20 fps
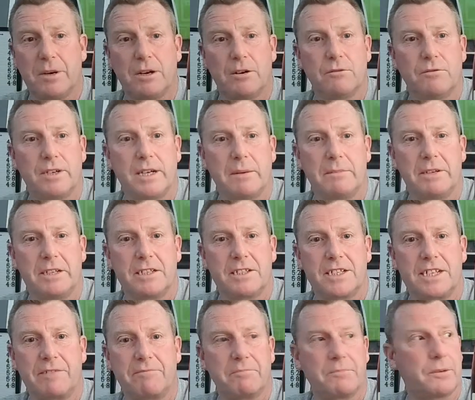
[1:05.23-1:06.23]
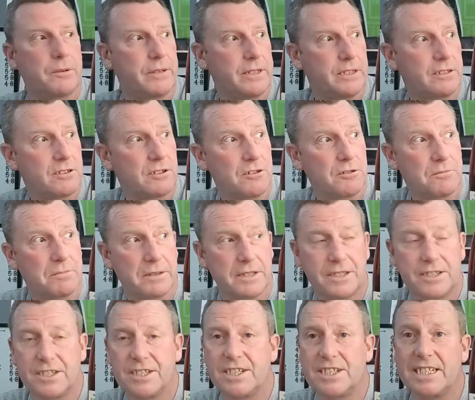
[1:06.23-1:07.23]
bottle, coming in at
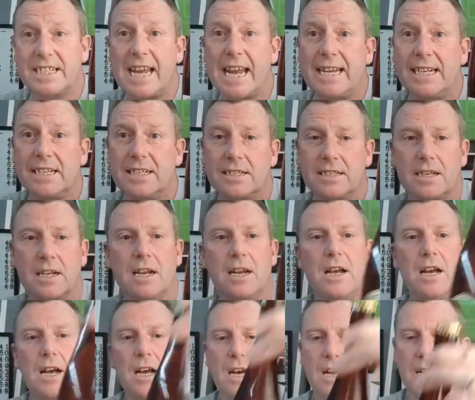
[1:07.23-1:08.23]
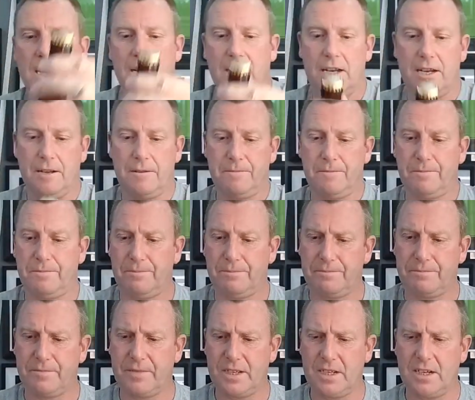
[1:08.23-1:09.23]
7.2%.
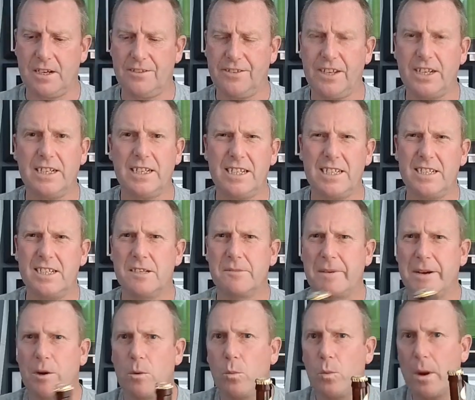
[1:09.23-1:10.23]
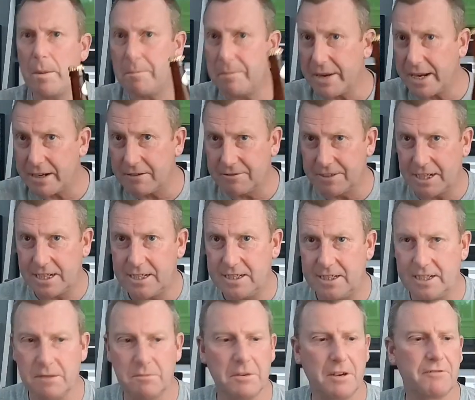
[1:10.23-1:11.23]
I think this is about
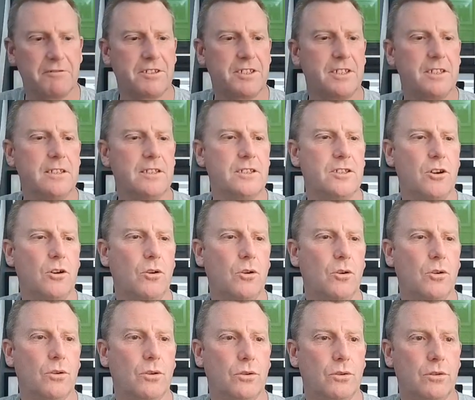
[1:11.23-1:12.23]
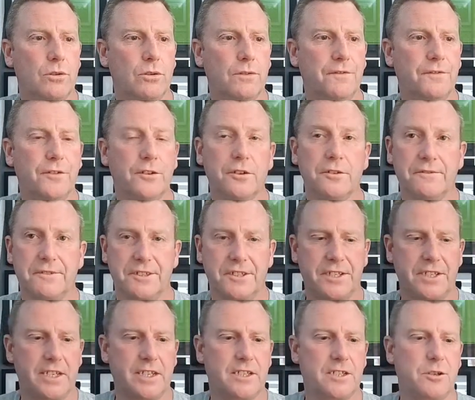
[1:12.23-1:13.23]
£1.80 in Morrison's or £4 for
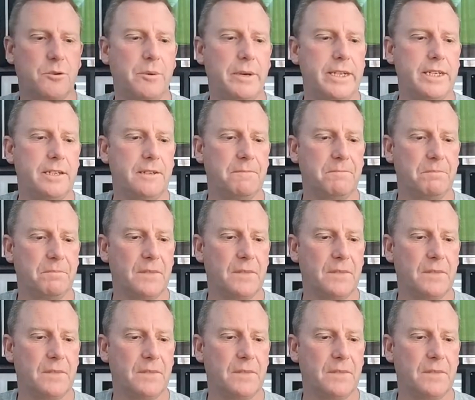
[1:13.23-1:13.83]
£6.